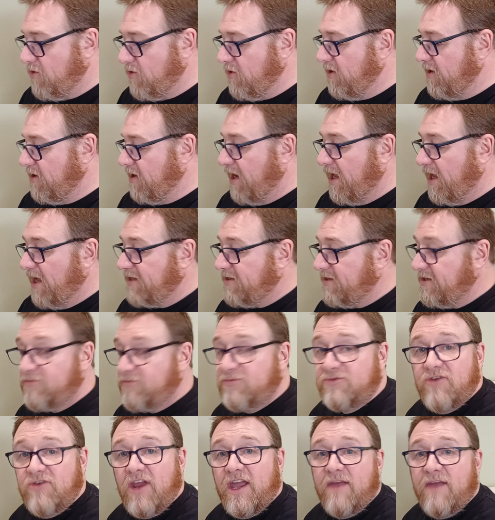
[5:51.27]
Brewery, like I said,
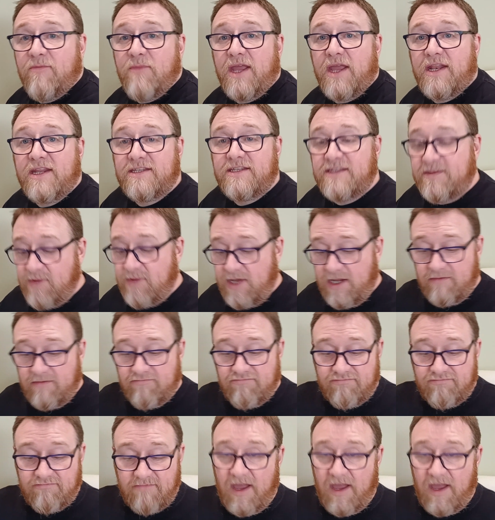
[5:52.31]
was recommended to me.